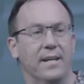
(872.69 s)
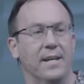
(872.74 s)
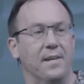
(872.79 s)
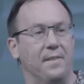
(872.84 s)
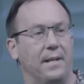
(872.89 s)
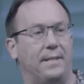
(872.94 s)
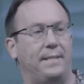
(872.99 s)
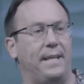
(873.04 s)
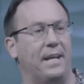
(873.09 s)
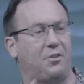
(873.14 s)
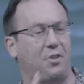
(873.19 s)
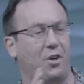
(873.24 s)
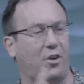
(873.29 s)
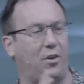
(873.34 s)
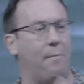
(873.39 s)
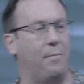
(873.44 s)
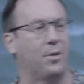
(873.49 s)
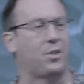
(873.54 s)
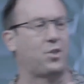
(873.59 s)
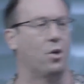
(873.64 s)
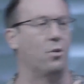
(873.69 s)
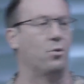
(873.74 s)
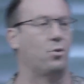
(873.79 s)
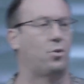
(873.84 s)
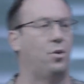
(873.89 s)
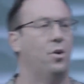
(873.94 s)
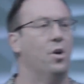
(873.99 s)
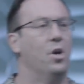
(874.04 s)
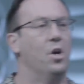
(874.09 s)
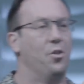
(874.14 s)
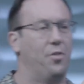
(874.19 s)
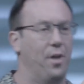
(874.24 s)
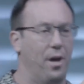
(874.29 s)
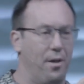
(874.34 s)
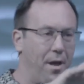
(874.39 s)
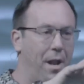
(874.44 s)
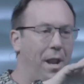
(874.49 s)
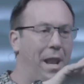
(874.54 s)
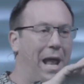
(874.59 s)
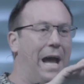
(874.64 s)
The tetragrammaton,
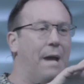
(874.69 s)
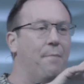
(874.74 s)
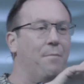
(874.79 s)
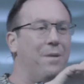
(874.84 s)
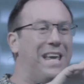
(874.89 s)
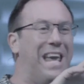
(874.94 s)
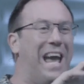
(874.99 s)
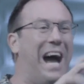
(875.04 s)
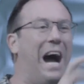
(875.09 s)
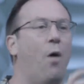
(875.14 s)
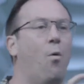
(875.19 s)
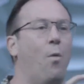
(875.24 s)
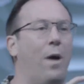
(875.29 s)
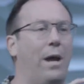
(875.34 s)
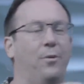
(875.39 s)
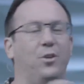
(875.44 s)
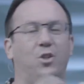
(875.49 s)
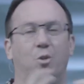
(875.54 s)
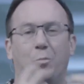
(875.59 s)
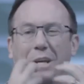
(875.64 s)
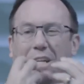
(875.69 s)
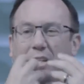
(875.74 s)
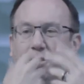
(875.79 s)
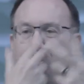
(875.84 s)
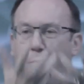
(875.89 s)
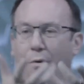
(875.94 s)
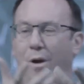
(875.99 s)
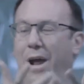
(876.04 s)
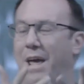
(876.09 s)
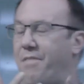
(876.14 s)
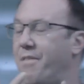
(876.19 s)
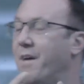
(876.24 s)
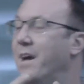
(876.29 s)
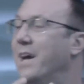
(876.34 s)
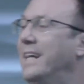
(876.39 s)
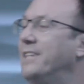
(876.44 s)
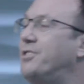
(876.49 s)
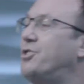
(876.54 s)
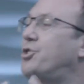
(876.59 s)
the name Yahweh, which means breath, is